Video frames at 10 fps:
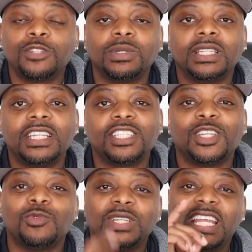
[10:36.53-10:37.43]
But listen,
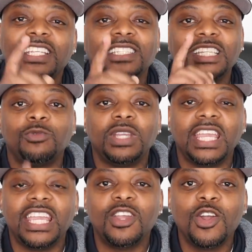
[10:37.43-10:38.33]
when they sleep, we
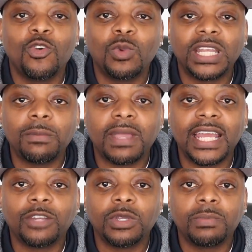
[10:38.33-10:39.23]
eat. When they
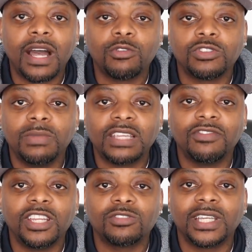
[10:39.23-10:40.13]
panic, we pounce. We make
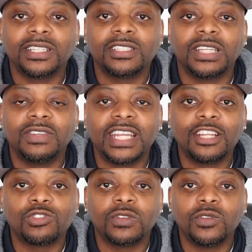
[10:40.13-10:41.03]
videos like this every day.
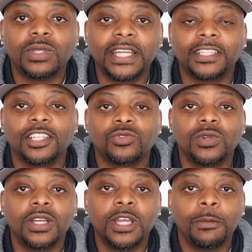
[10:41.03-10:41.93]
So if you like this
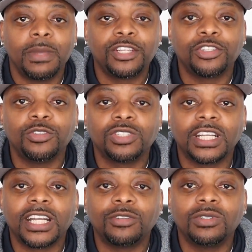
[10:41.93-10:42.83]
one, make sure you
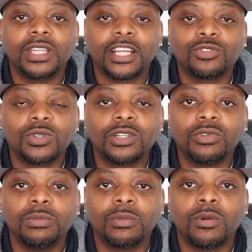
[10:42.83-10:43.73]
check out the next one.
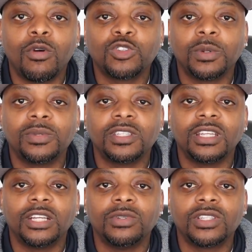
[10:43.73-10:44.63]
Remember, most people see
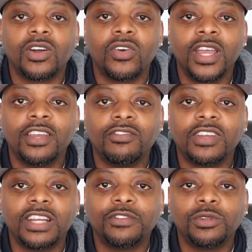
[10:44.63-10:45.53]
the end result.
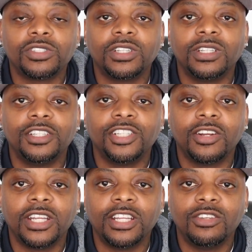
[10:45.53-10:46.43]
Very few consider the
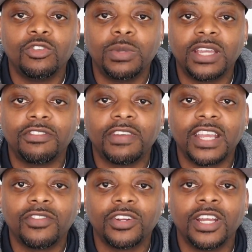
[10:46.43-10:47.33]
journey. Do me a
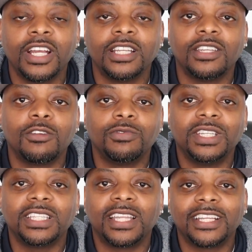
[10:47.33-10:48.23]
favor. Don't
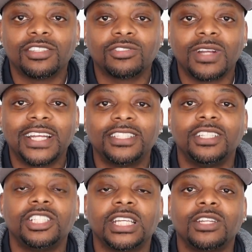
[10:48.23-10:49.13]
forget to like, subscribe to the
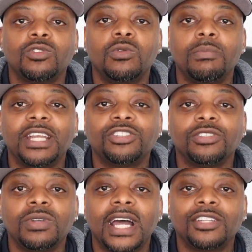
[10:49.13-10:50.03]
channel. Make sure
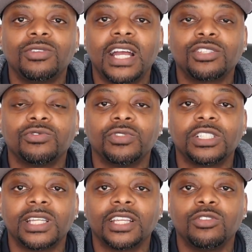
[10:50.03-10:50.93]
you guys grab some free
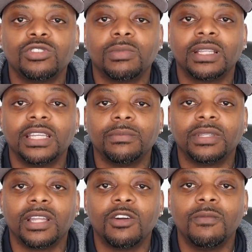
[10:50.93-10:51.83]
stock using my link
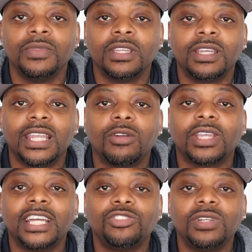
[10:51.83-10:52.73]
below. And I'll
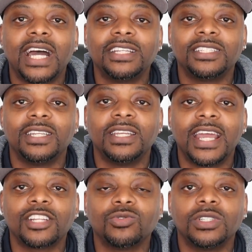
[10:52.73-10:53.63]
catch you guys in the
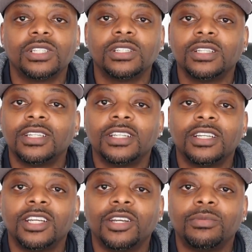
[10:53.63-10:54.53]
next one.
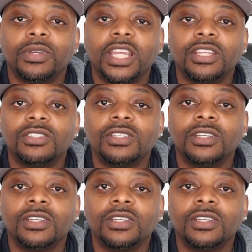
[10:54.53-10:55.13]
Peace.